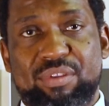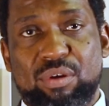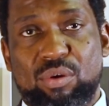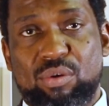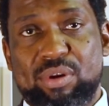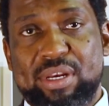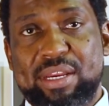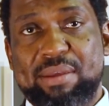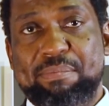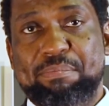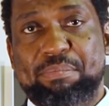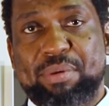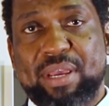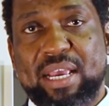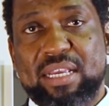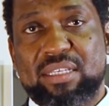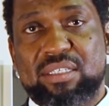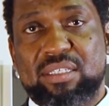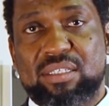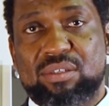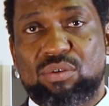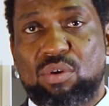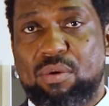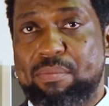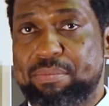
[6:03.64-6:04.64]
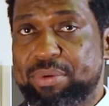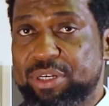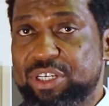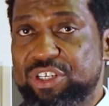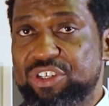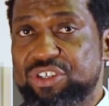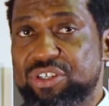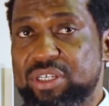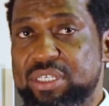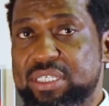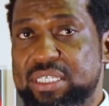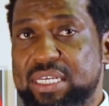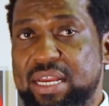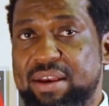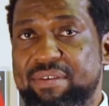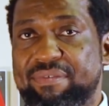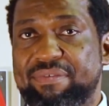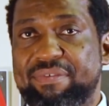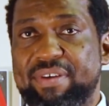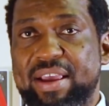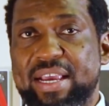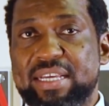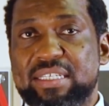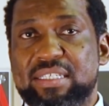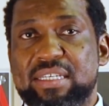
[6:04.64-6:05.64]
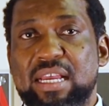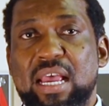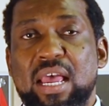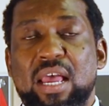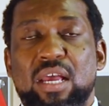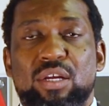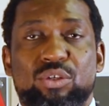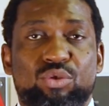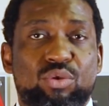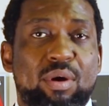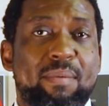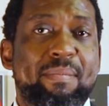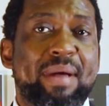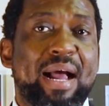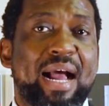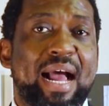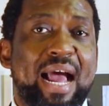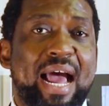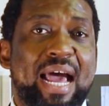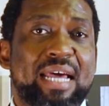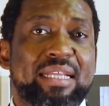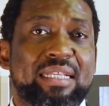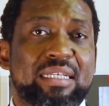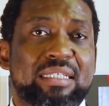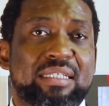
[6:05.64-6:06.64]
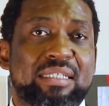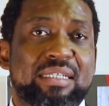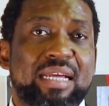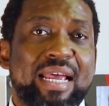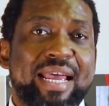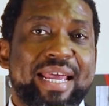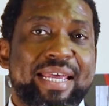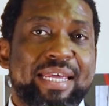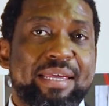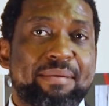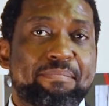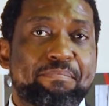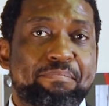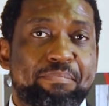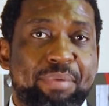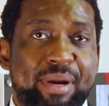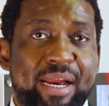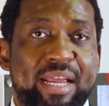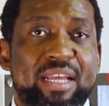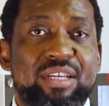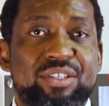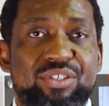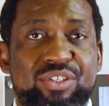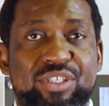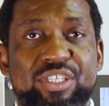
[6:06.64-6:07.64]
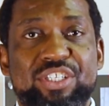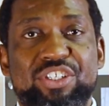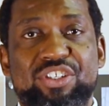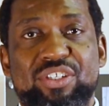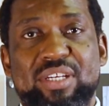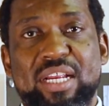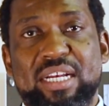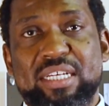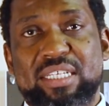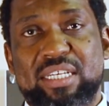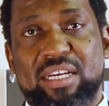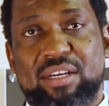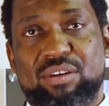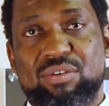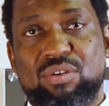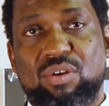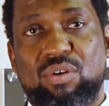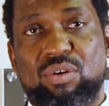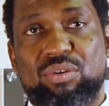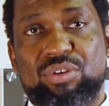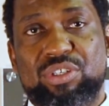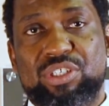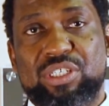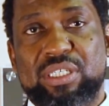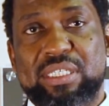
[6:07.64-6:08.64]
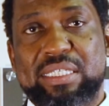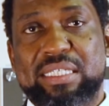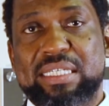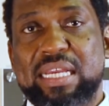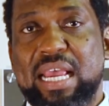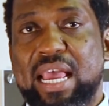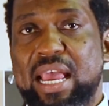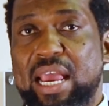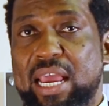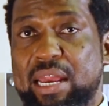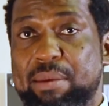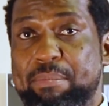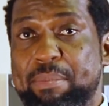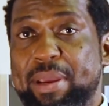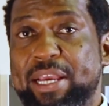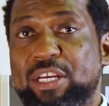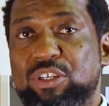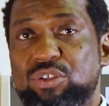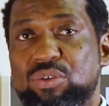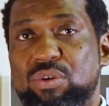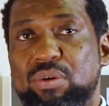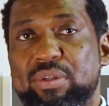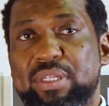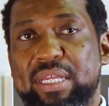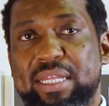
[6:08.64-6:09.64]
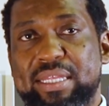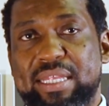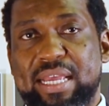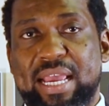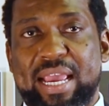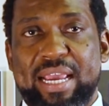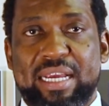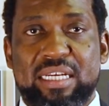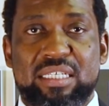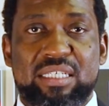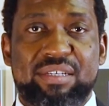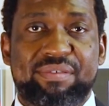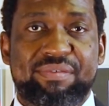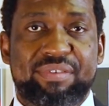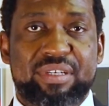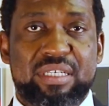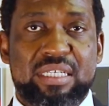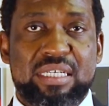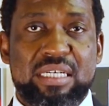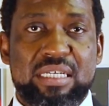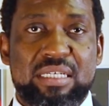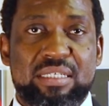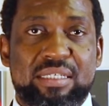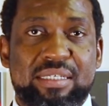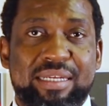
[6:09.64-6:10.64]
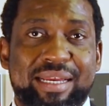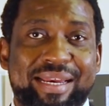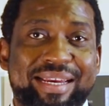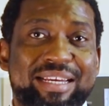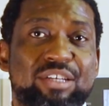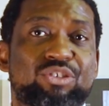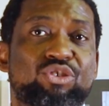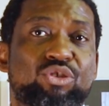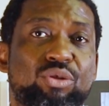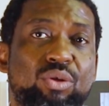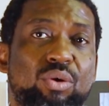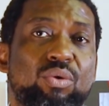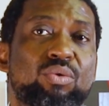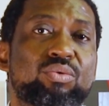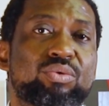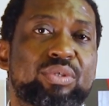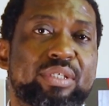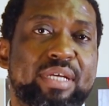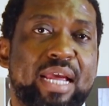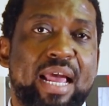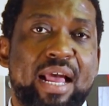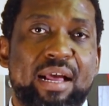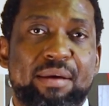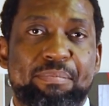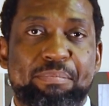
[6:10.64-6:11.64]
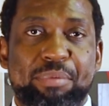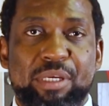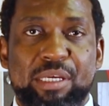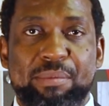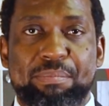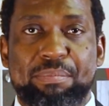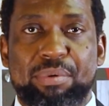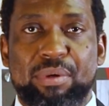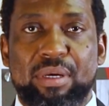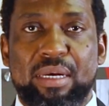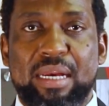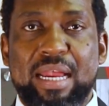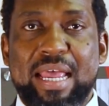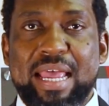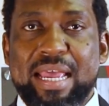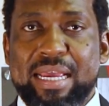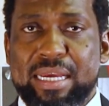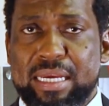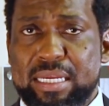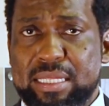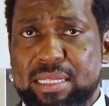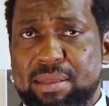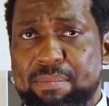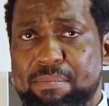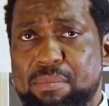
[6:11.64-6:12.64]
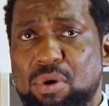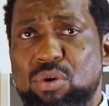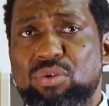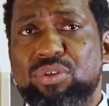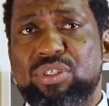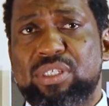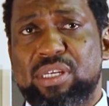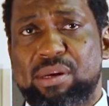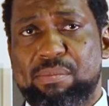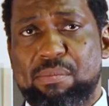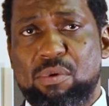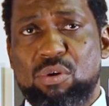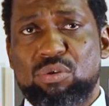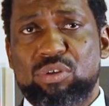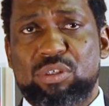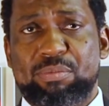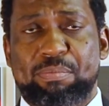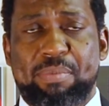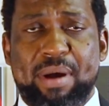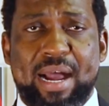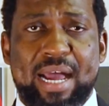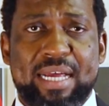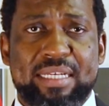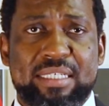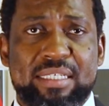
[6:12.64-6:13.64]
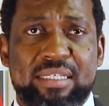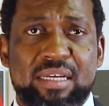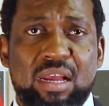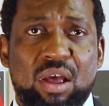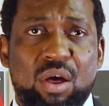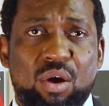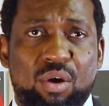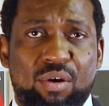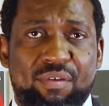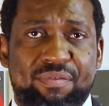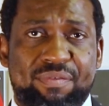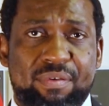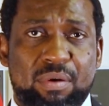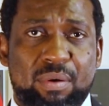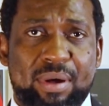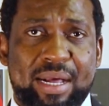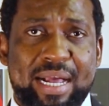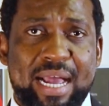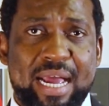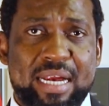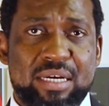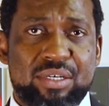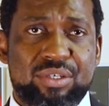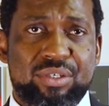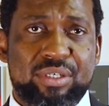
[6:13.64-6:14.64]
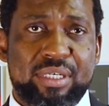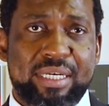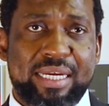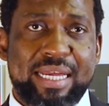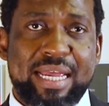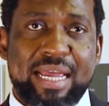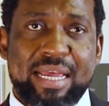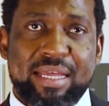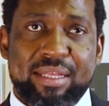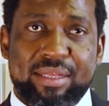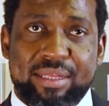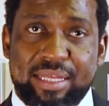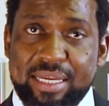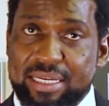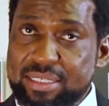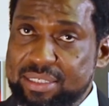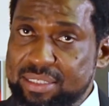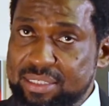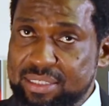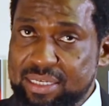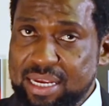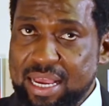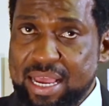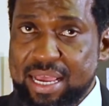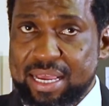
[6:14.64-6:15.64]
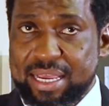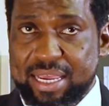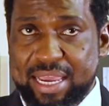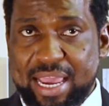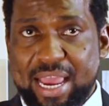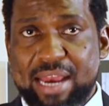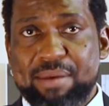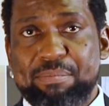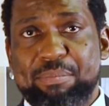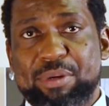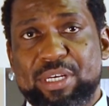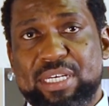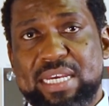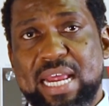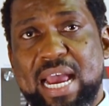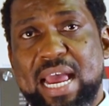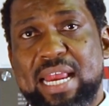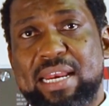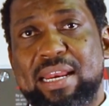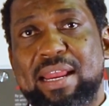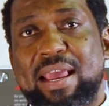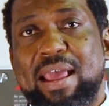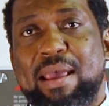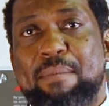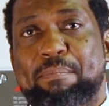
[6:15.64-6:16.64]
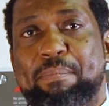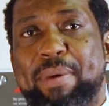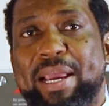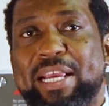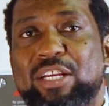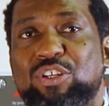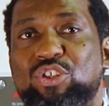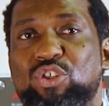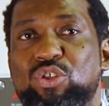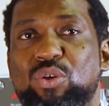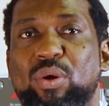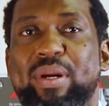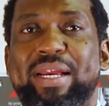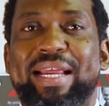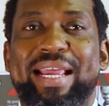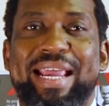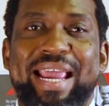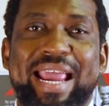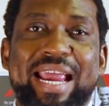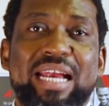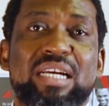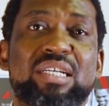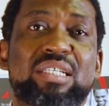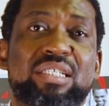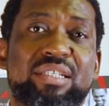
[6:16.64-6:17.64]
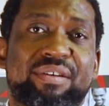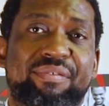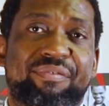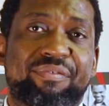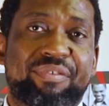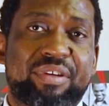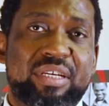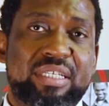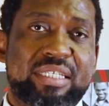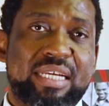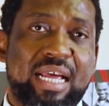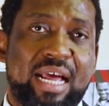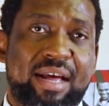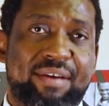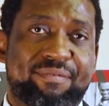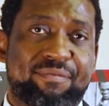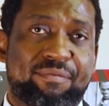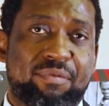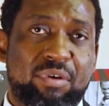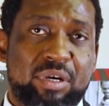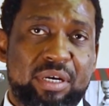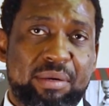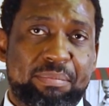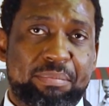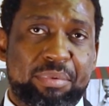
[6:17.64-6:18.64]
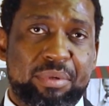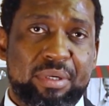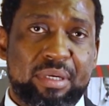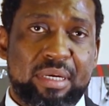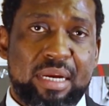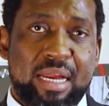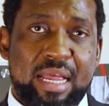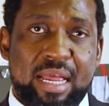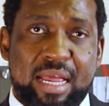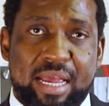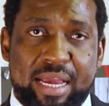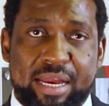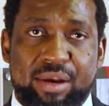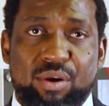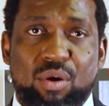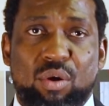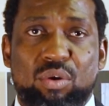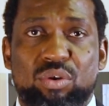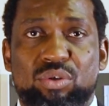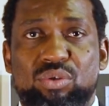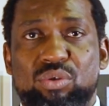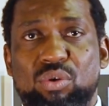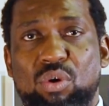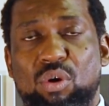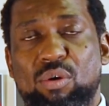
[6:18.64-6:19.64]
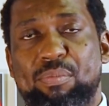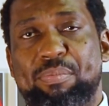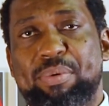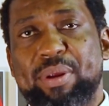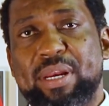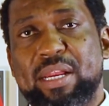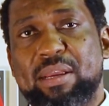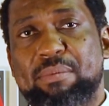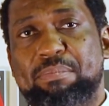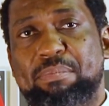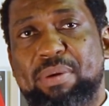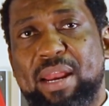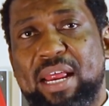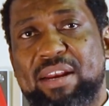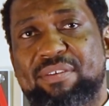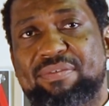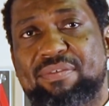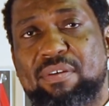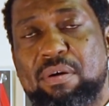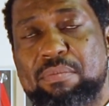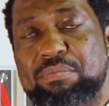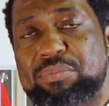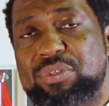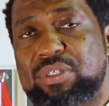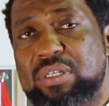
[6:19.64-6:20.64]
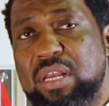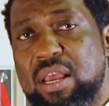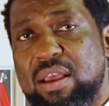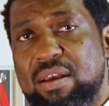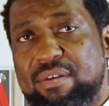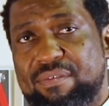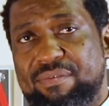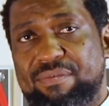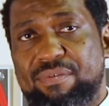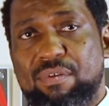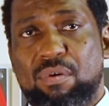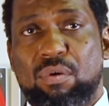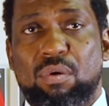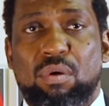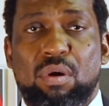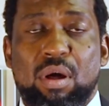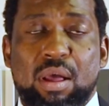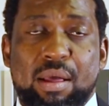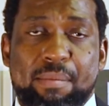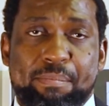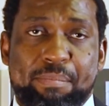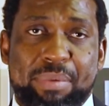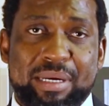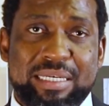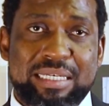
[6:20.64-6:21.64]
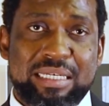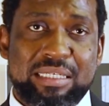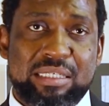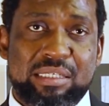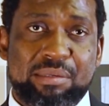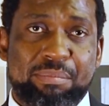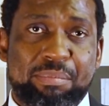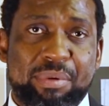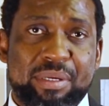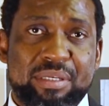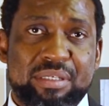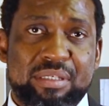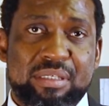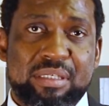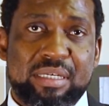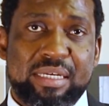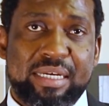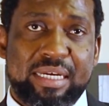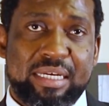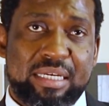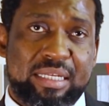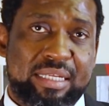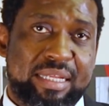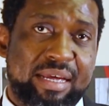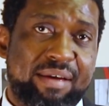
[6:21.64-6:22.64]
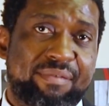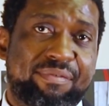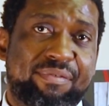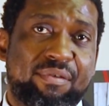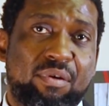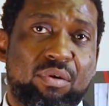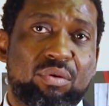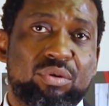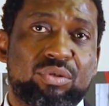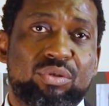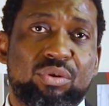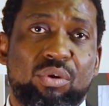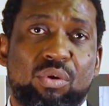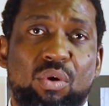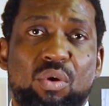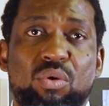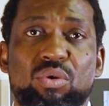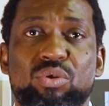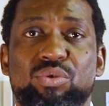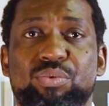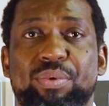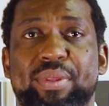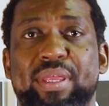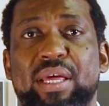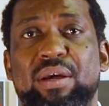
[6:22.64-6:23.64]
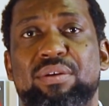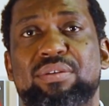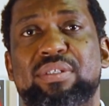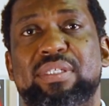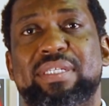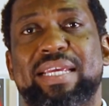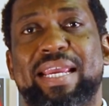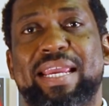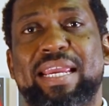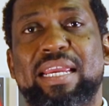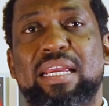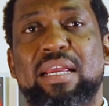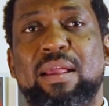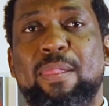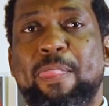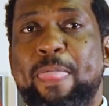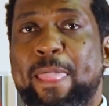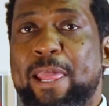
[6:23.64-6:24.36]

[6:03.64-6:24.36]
the Olympiads, competitions and fairs to, among others, embrace digital technologies and make sure that their activities reach those young people in the most remote parts of our country. This can be done by ensuring entry fees are affordable and also opening platforms for participants. It therefore also goes without saying